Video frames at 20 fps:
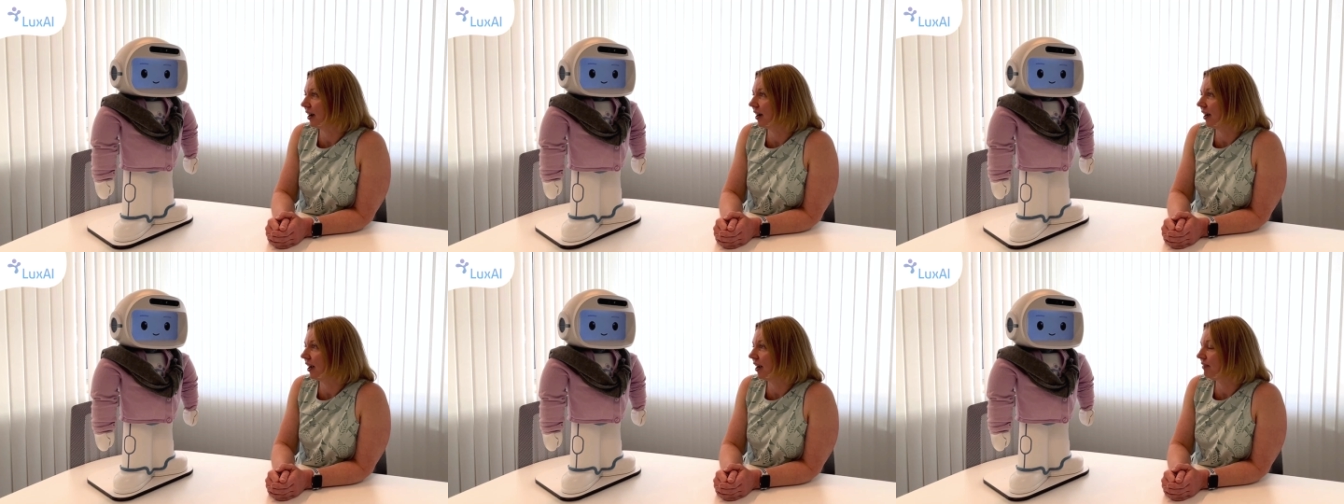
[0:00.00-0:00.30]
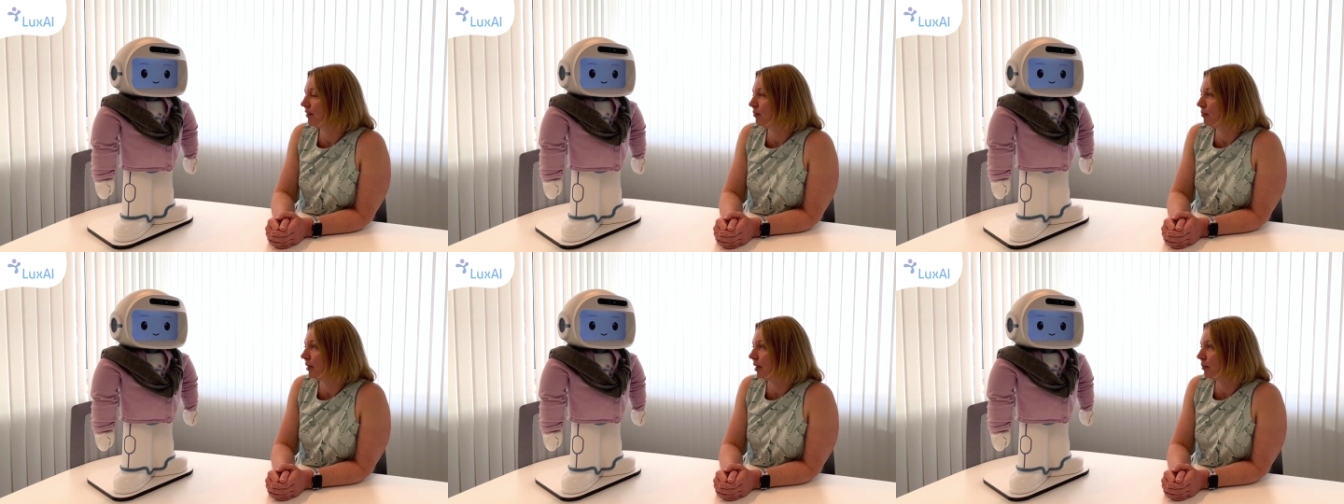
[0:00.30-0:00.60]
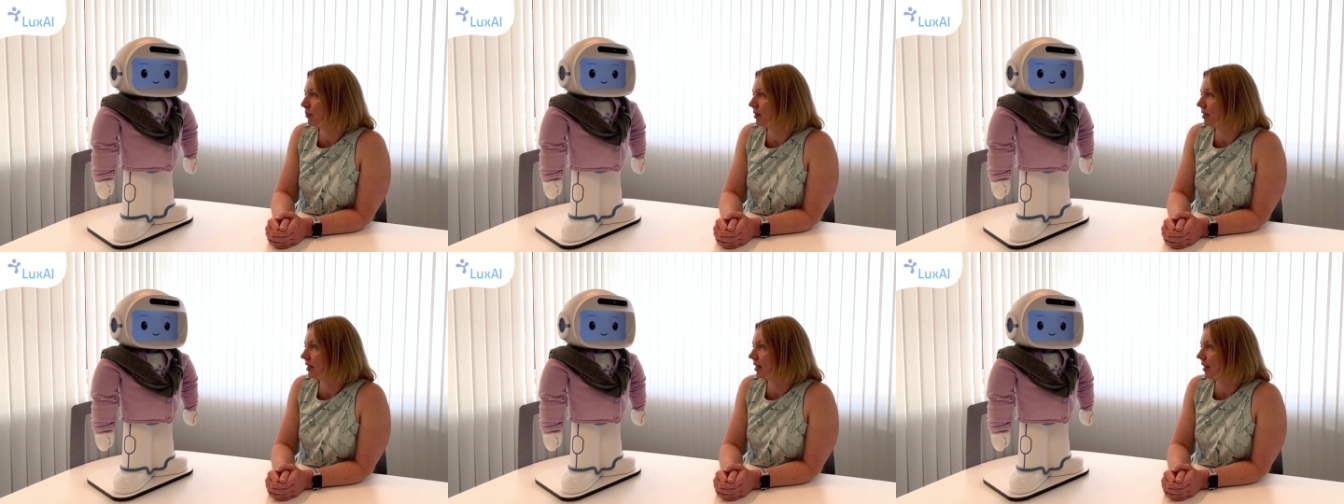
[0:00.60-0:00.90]
I have a
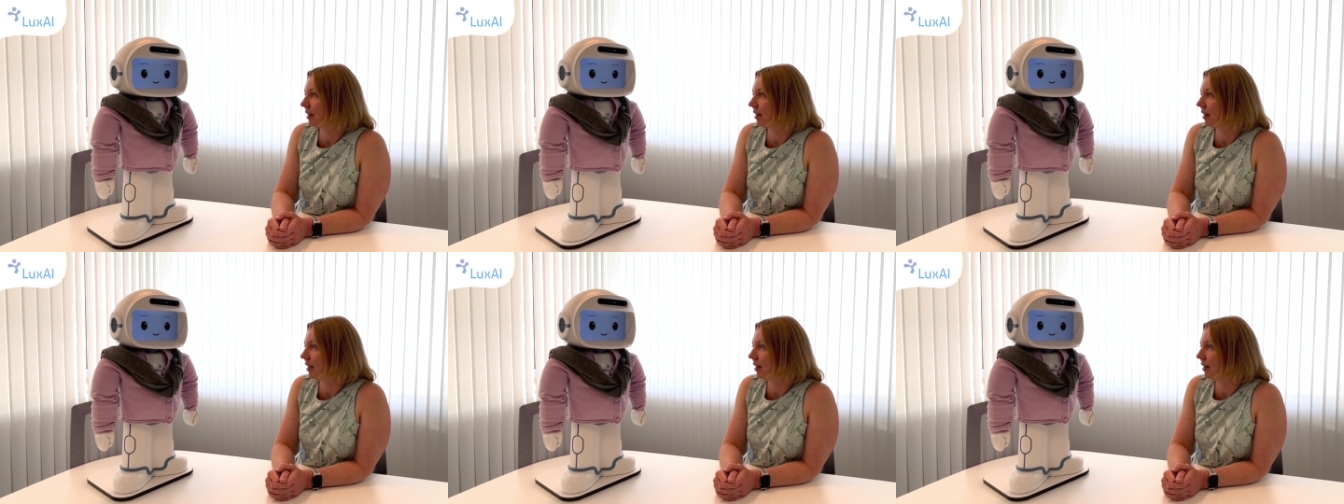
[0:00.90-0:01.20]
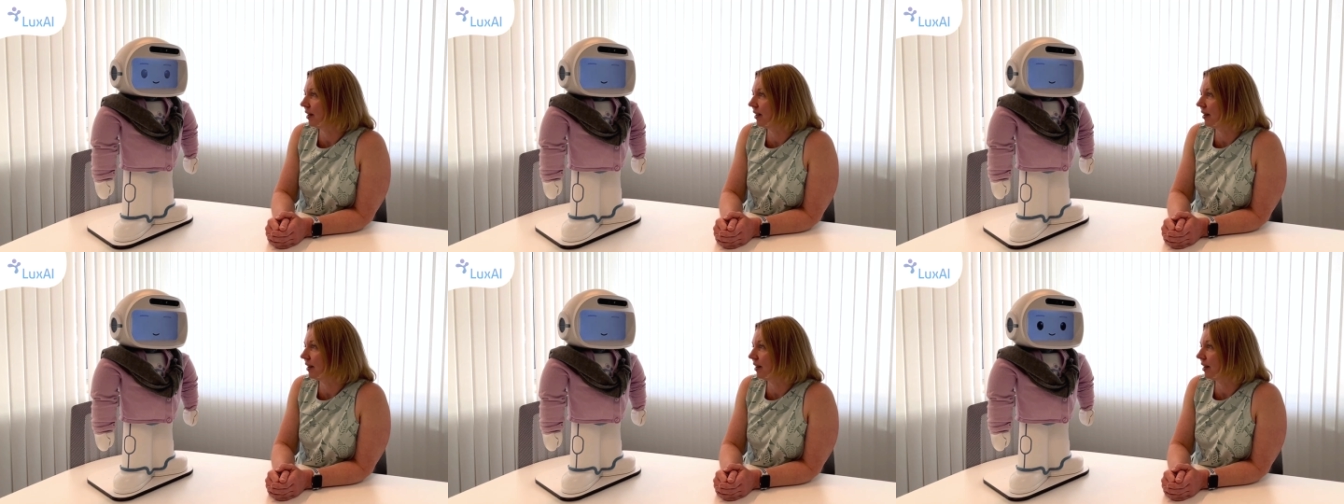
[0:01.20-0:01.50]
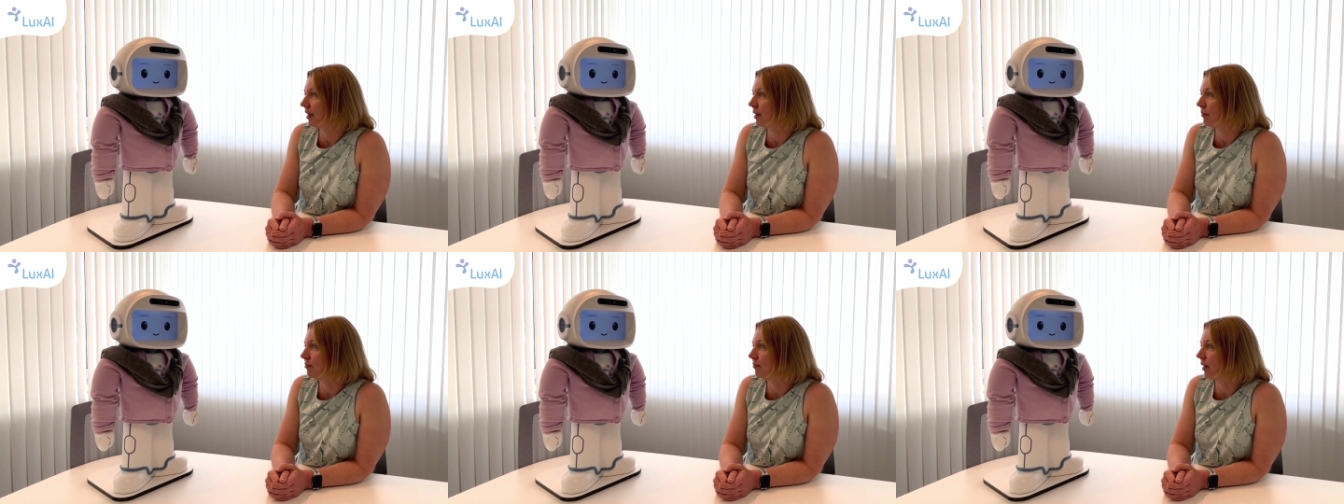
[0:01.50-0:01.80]
paper deadline and
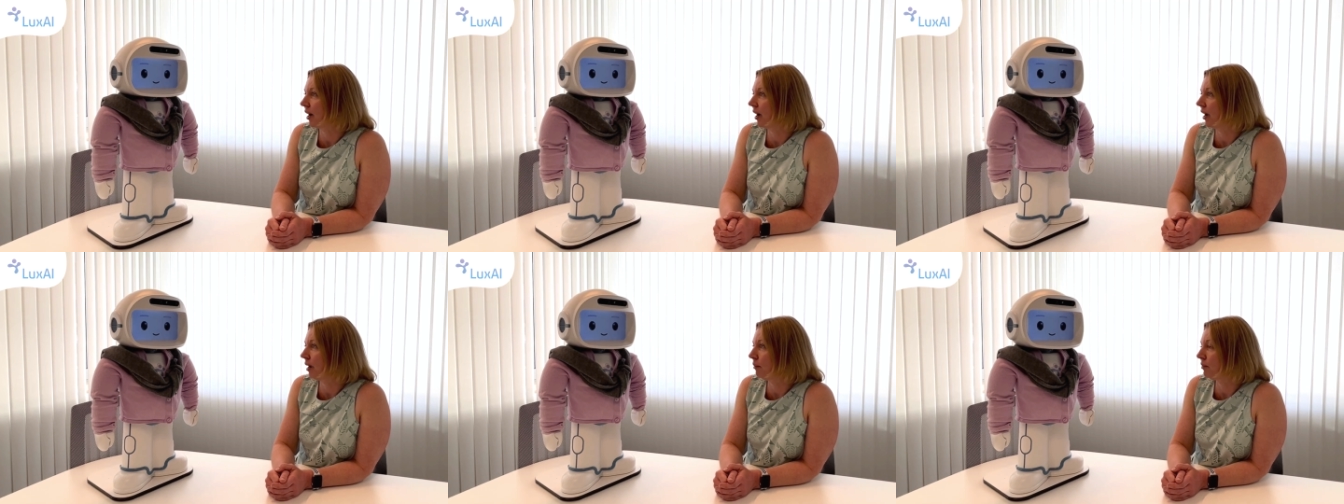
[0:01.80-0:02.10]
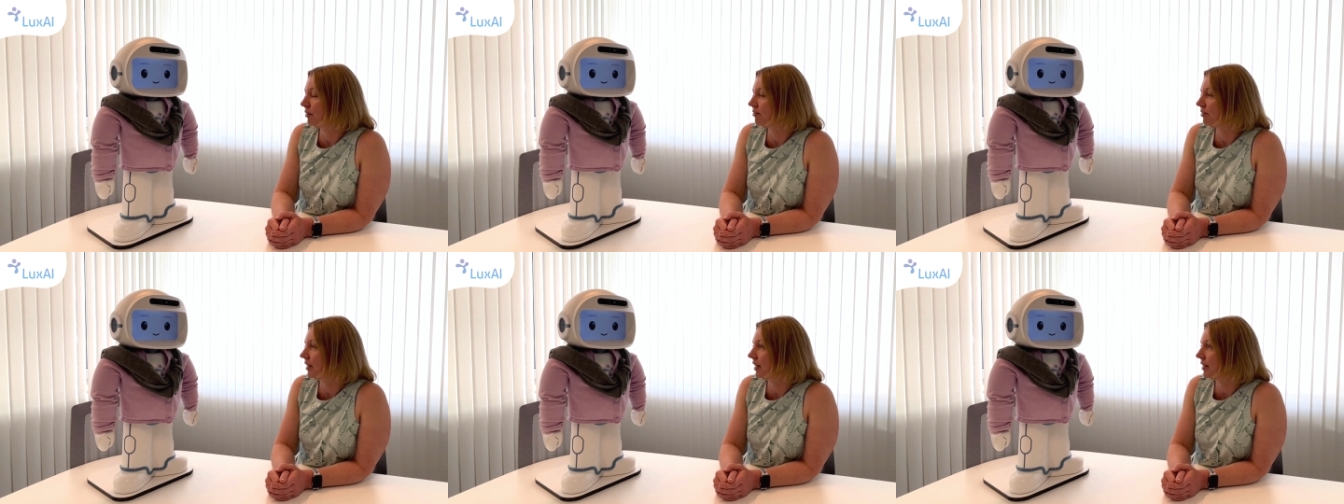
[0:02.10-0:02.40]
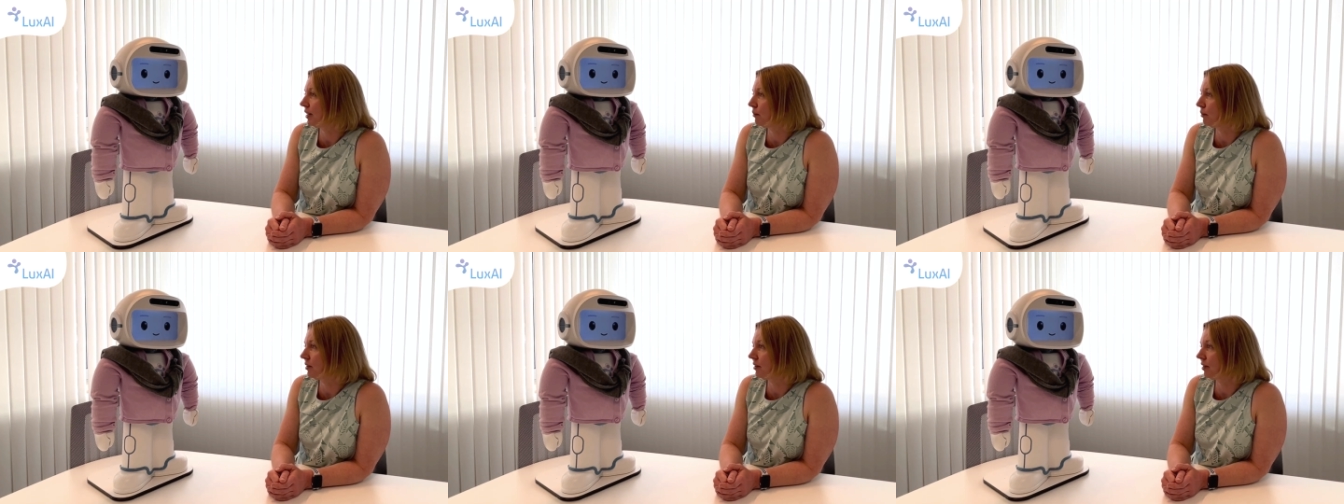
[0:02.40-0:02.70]
I'm, I'm afraid
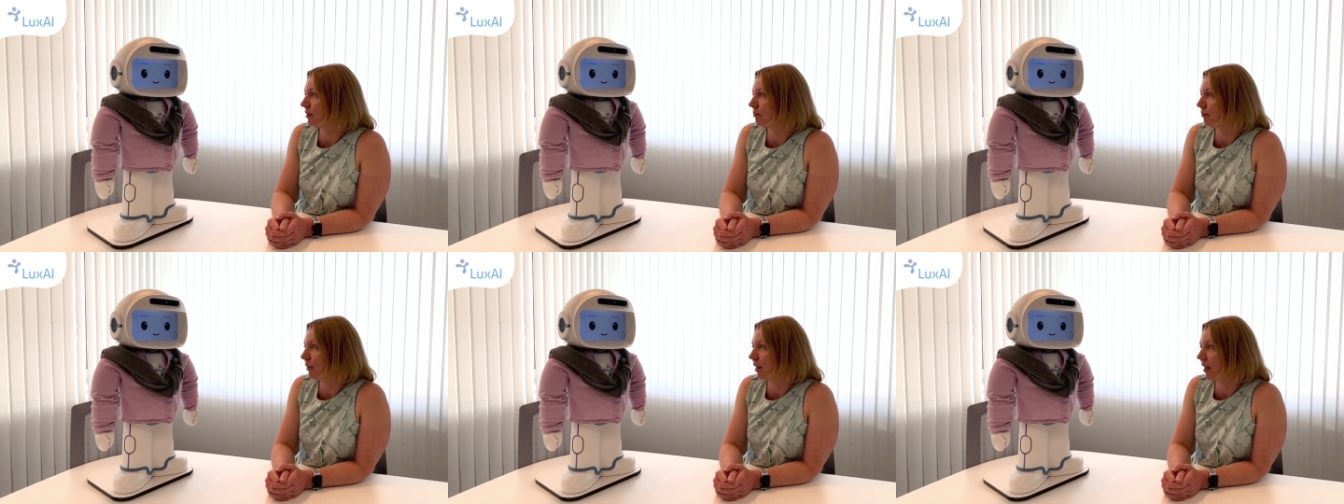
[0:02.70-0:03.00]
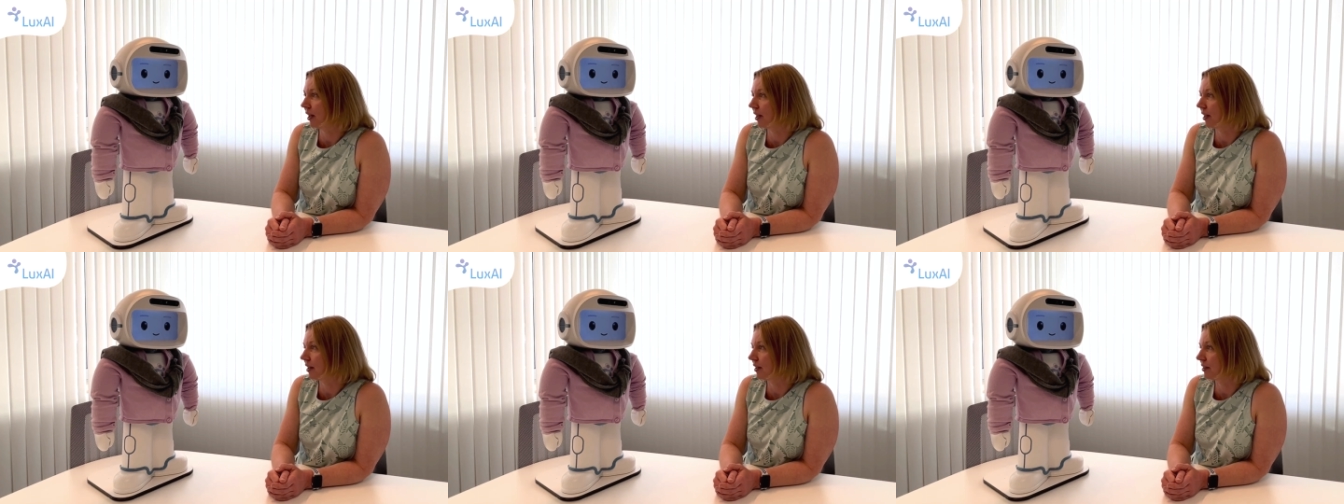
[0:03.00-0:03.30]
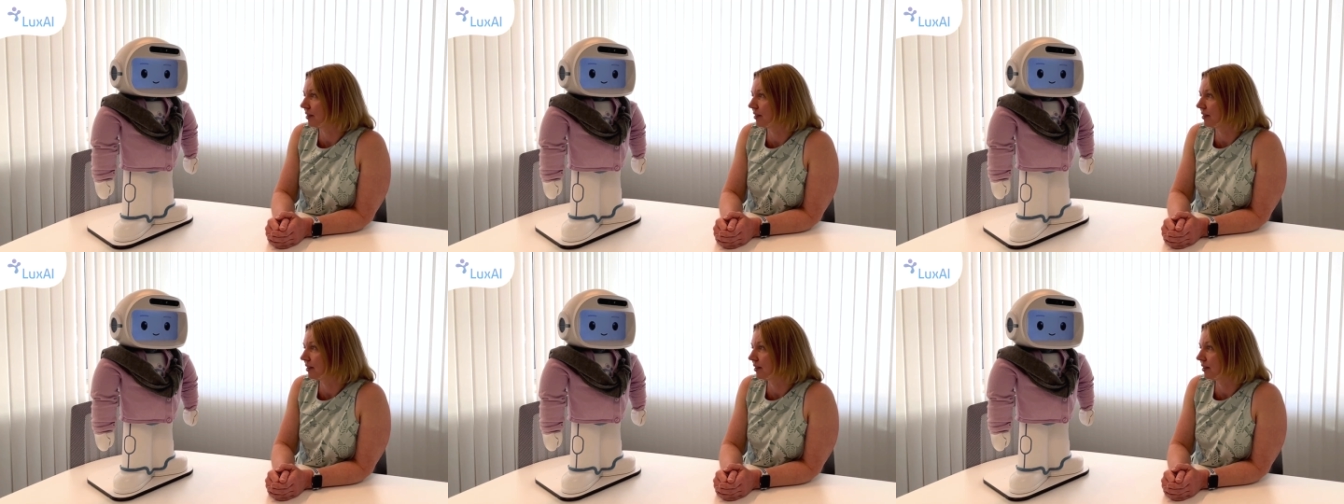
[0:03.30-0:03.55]
I will not make it.